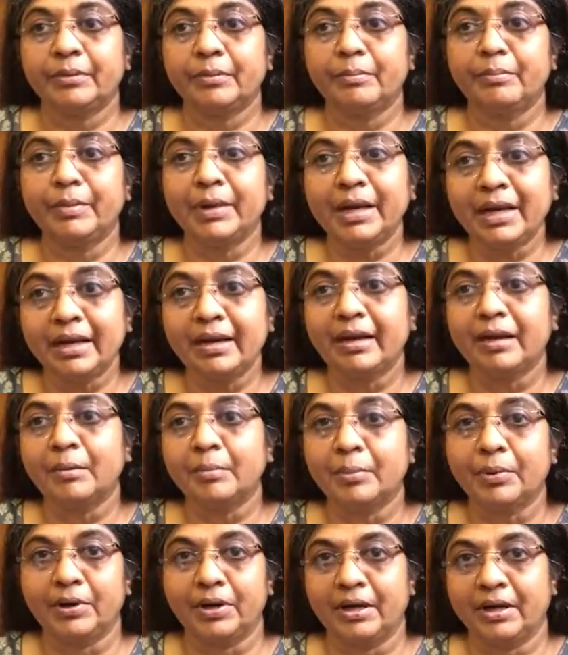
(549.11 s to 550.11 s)
middle and
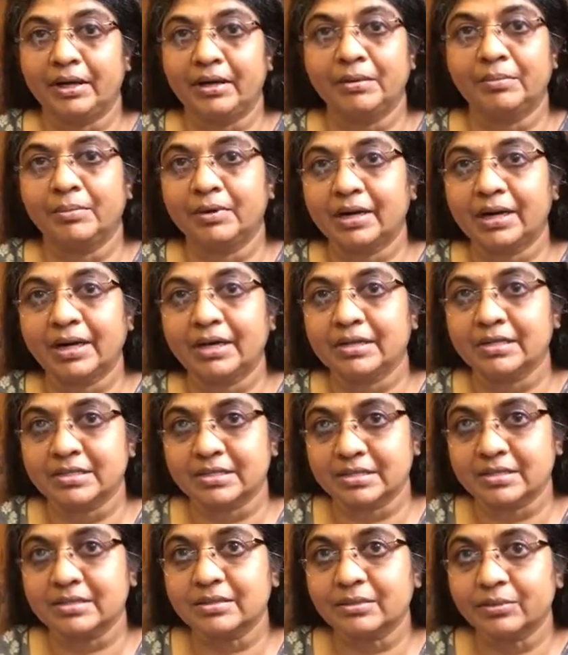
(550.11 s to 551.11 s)
upper income
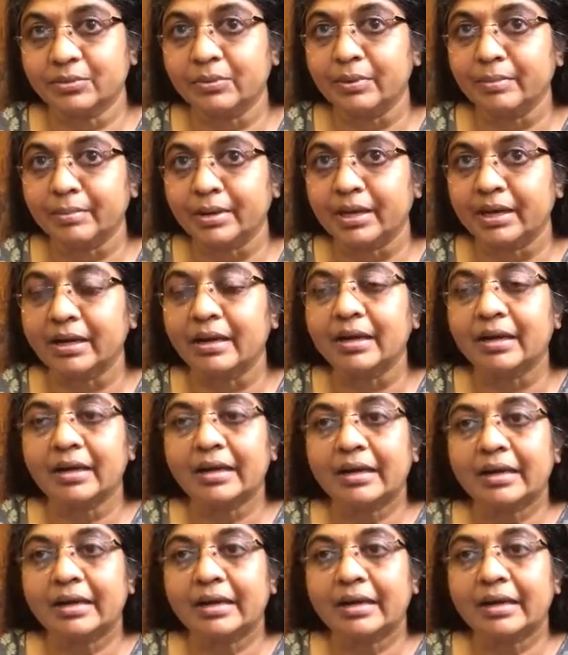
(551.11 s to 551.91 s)
class women,